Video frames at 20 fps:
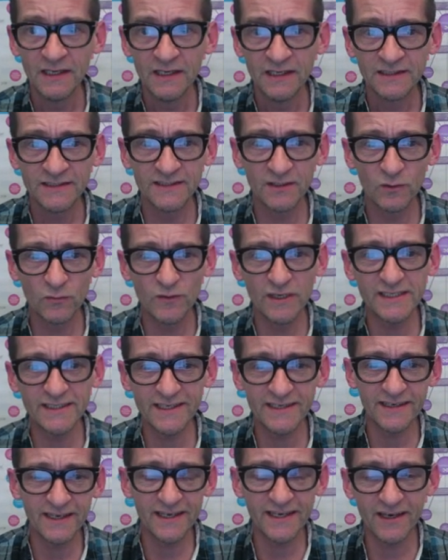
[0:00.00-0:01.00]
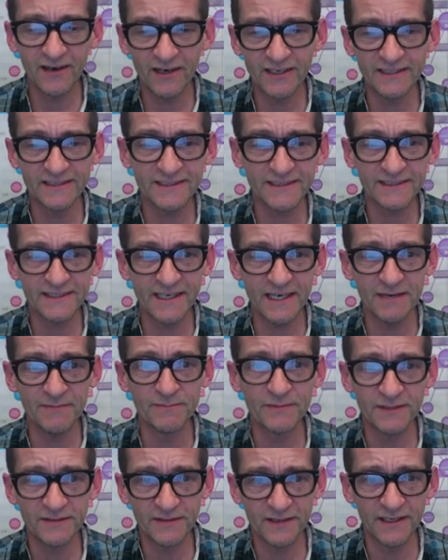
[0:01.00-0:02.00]
So recently I
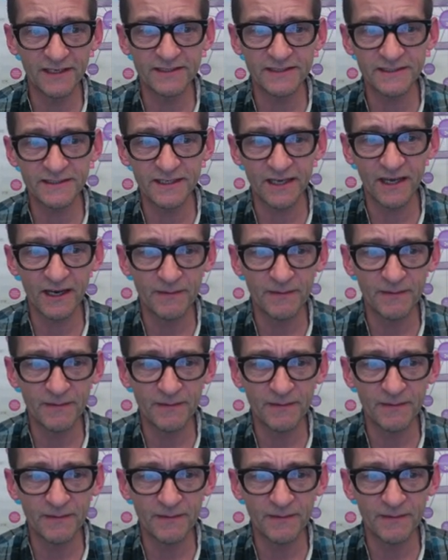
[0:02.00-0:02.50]
skimmed this